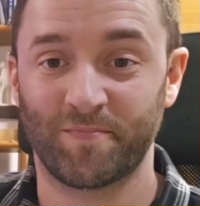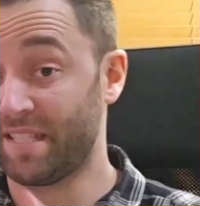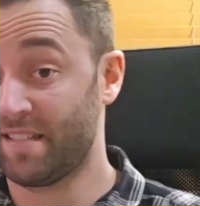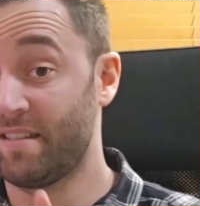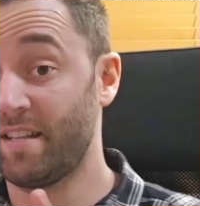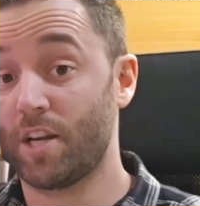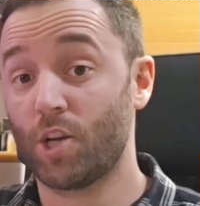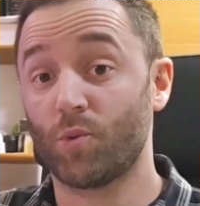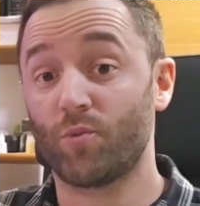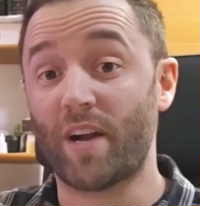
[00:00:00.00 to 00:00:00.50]
But
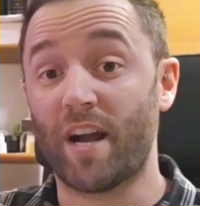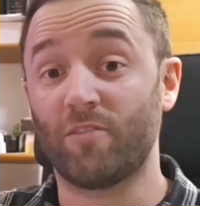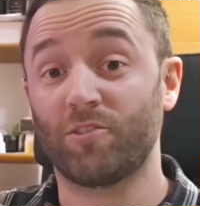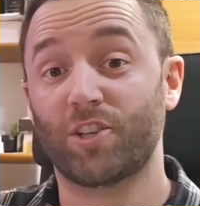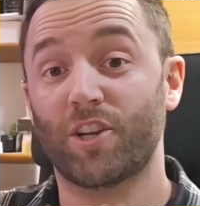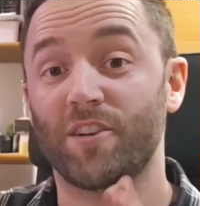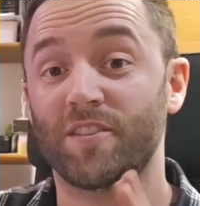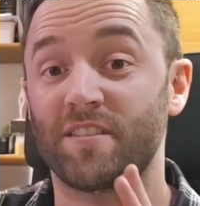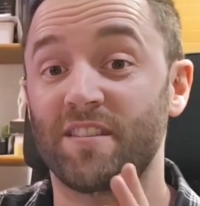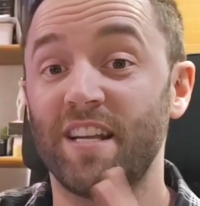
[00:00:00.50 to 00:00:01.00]
stick around,
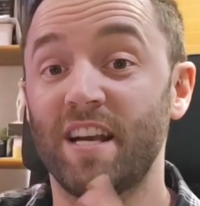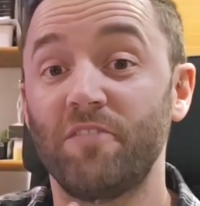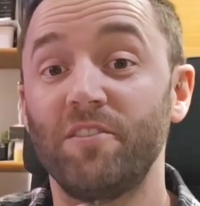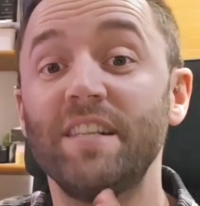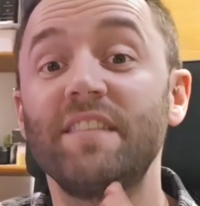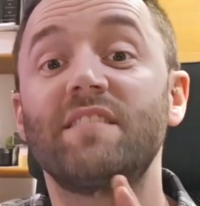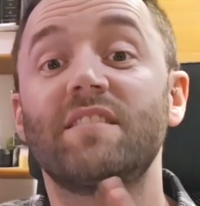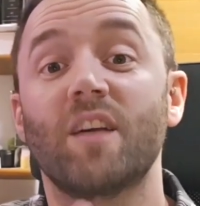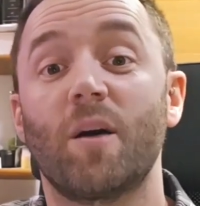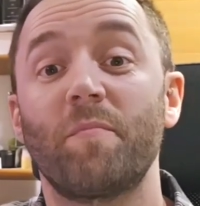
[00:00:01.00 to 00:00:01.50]
because there
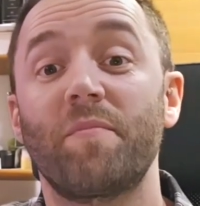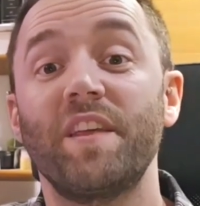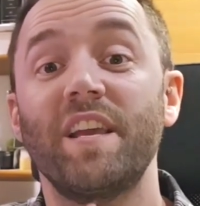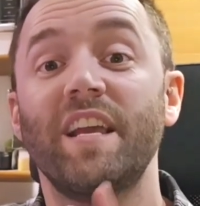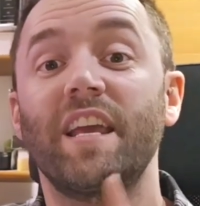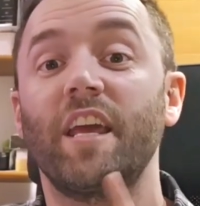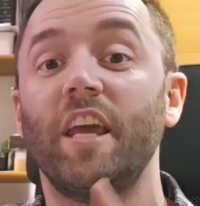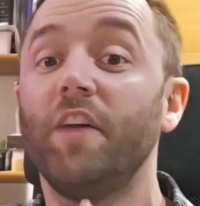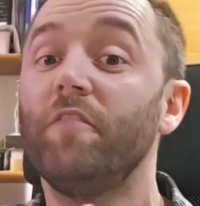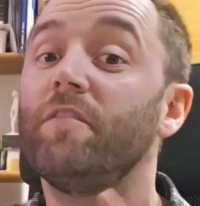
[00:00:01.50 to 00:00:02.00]
is
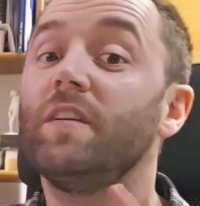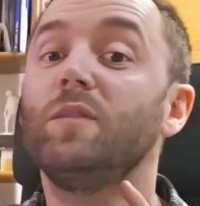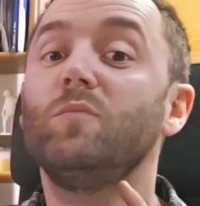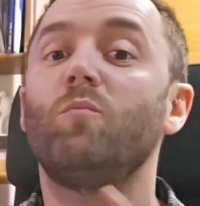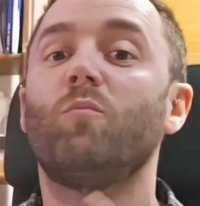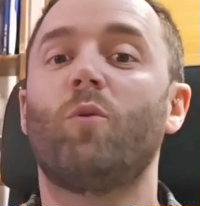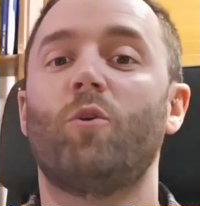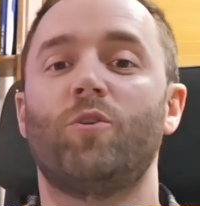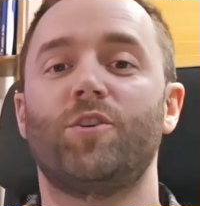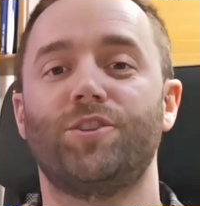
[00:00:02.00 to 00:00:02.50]
something even
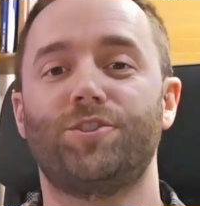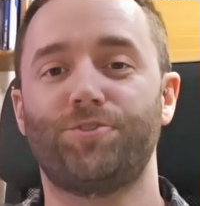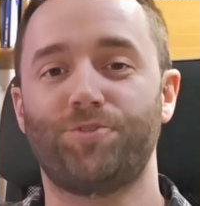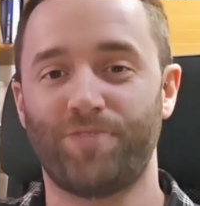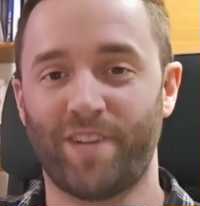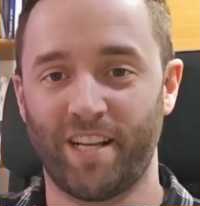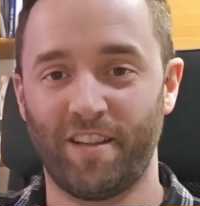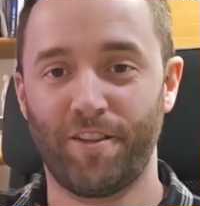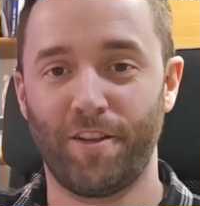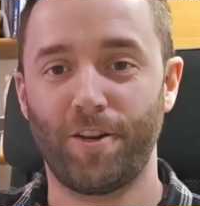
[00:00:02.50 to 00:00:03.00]
more
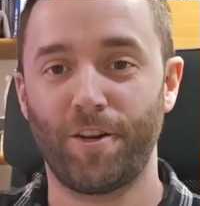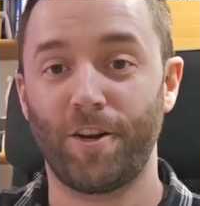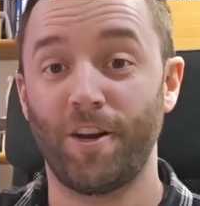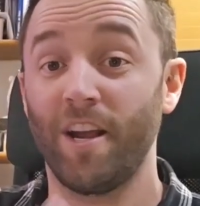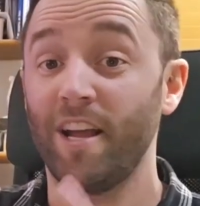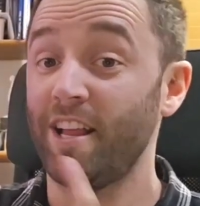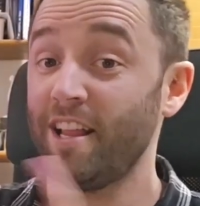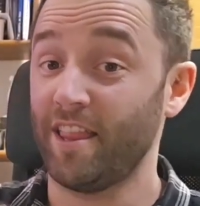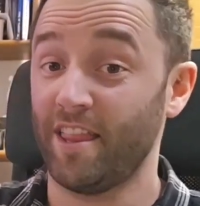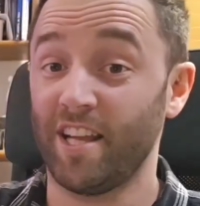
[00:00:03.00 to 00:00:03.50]

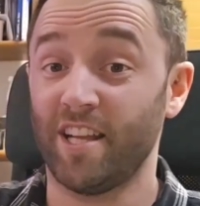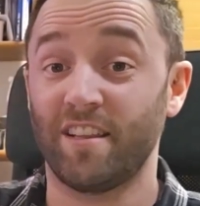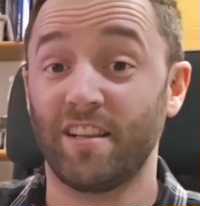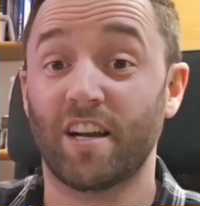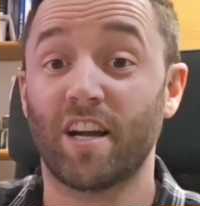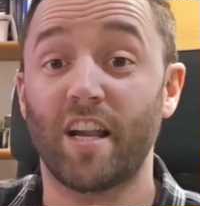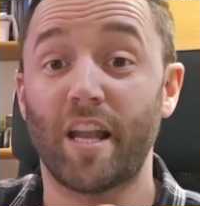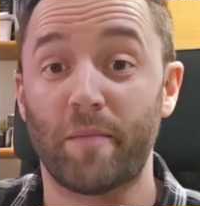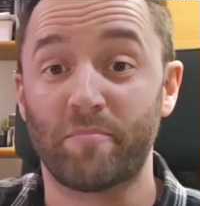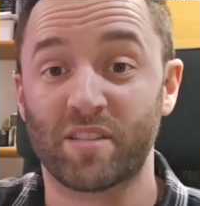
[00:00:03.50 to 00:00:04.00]
trendier than
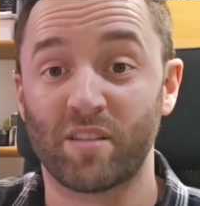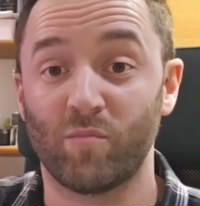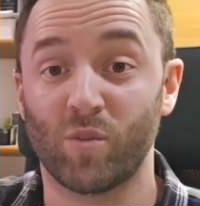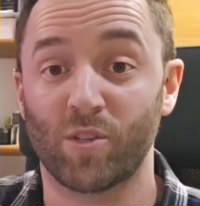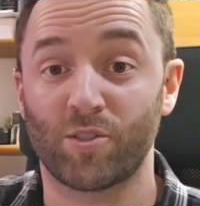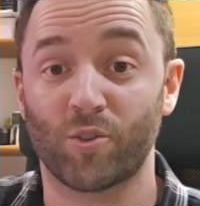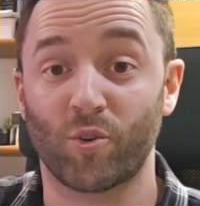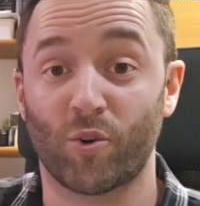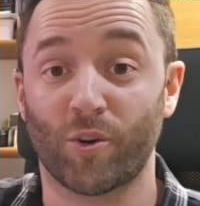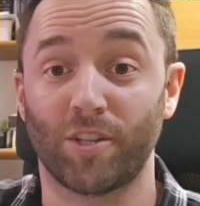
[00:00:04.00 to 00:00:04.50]
the
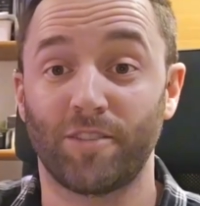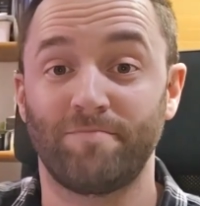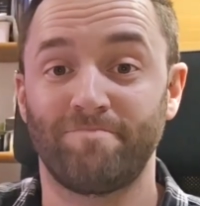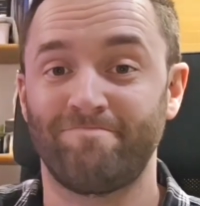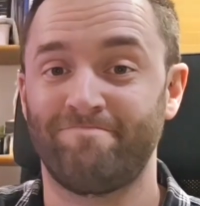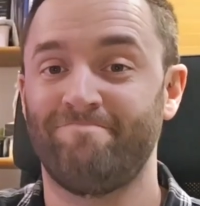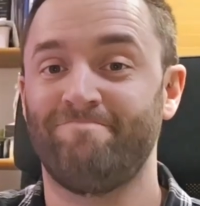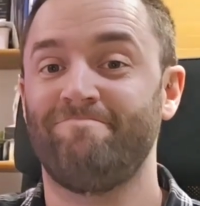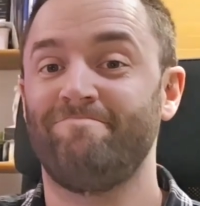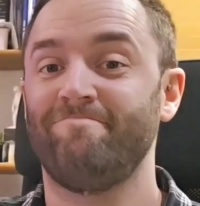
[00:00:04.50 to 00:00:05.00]
collapsible sword.
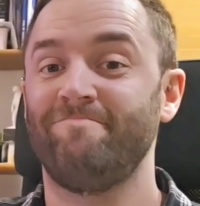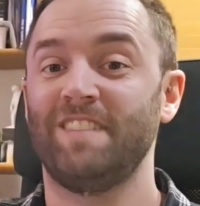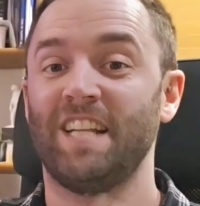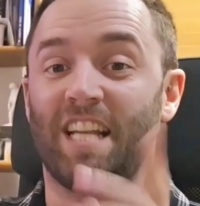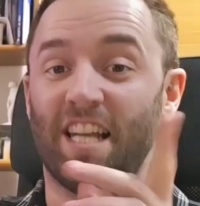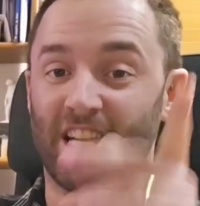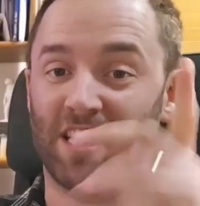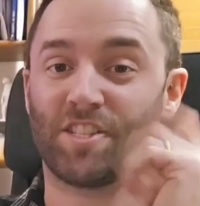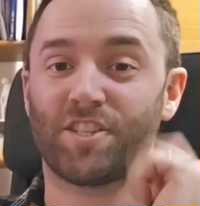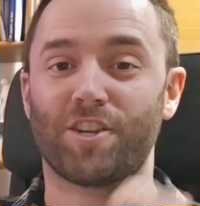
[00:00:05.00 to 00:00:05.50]

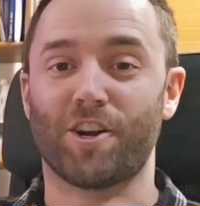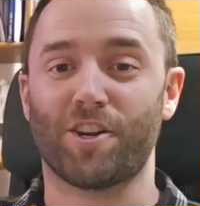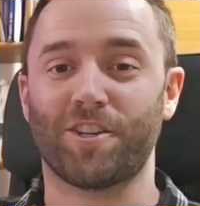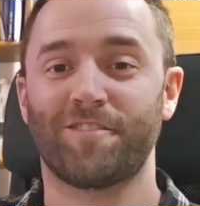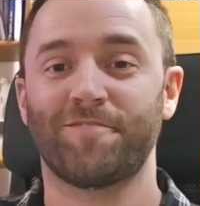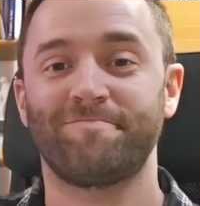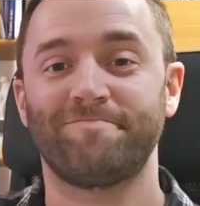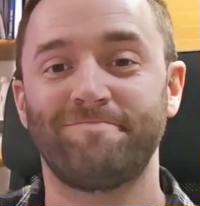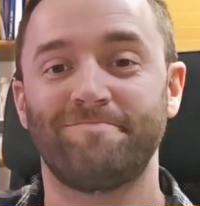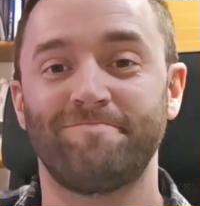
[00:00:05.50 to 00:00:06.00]
Let's
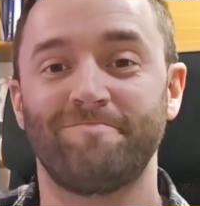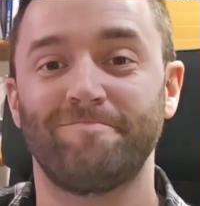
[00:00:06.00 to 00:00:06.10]
start.